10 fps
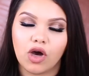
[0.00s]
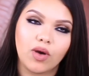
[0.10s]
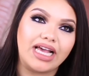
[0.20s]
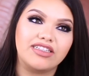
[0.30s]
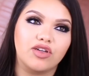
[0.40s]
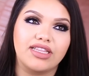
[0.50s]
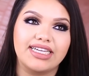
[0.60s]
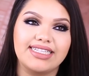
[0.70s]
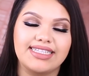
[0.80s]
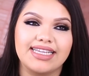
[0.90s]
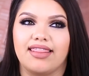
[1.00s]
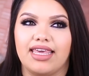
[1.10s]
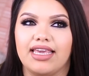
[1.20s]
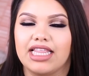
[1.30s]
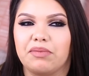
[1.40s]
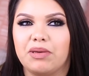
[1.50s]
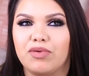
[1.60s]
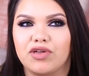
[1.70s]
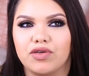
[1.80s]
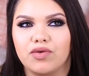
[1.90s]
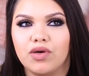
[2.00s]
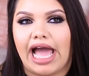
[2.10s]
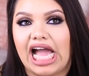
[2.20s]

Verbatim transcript: Okay, so this thing that people do,